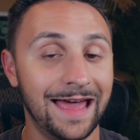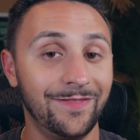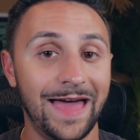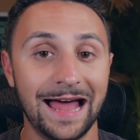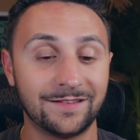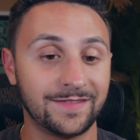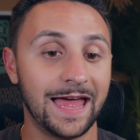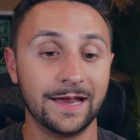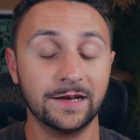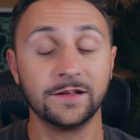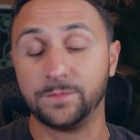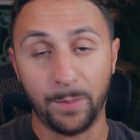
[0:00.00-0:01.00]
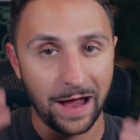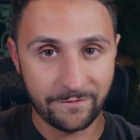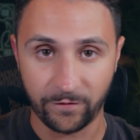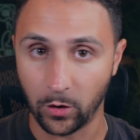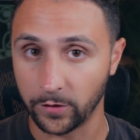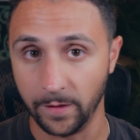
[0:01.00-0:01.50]
and that's that it is by
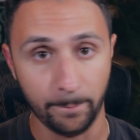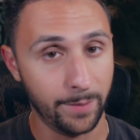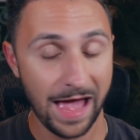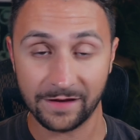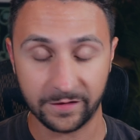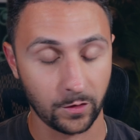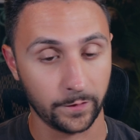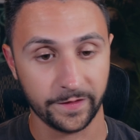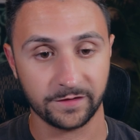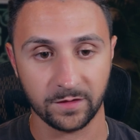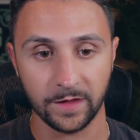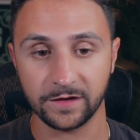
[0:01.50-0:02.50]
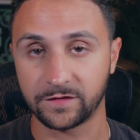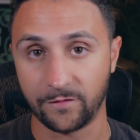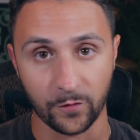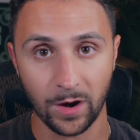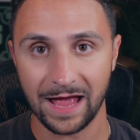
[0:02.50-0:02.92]
far the best on this list for